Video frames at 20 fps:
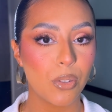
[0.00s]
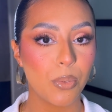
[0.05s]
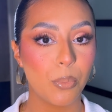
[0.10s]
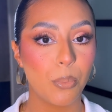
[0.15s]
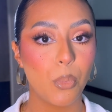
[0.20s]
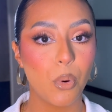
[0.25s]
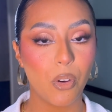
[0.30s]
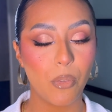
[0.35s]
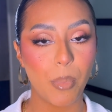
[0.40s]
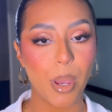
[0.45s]

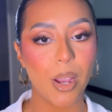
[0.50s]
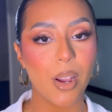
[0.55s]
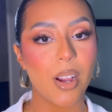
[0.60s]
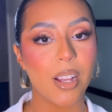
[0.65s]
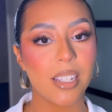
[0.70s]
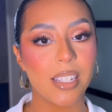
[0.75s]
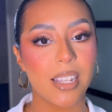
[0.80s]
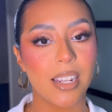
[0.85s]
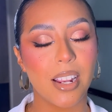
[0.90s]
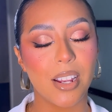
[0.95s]
more of my
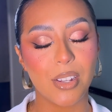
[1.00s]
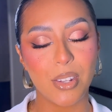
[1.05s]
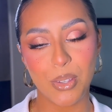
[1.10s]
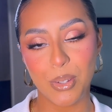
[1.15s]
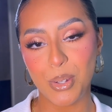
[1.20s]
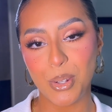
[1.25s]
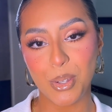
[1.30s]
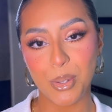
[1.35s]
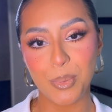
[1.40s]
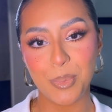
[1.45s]
content on
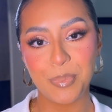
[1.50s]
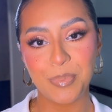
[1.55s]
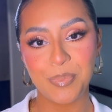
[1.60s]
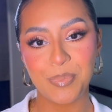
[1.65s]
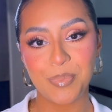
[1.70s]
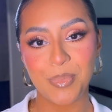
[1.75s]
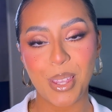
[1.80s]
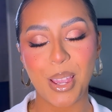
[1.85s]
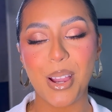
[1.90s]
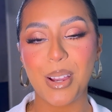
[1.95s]
YouTube.
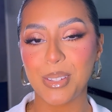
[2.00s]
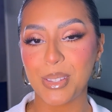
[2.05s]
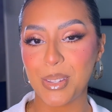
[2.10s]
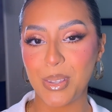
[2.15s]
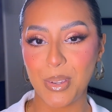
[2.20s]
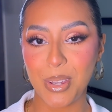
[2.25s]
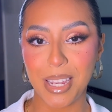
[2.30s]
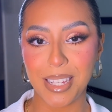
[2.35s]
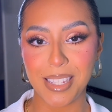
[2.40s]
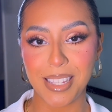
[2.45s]
I'll see you
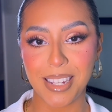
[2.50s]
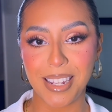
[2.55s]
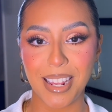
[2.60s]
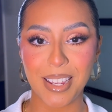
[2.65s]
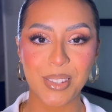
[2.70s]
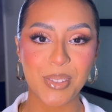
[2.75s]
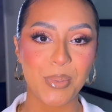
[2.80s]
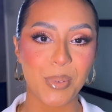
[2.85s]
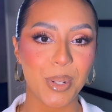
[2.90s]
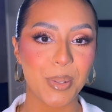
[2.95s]
guys in the
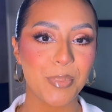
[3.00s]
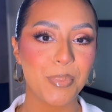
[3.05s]
next one.